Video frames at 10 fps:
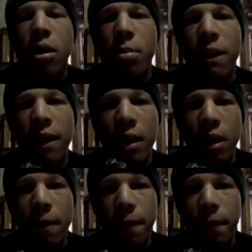the pivot
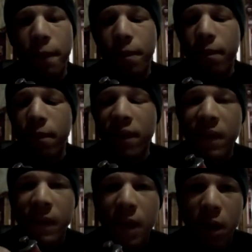cup
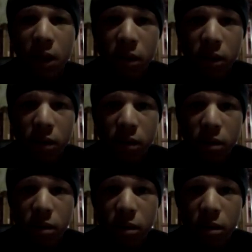sucks.
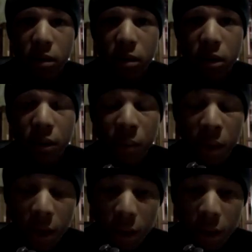It's really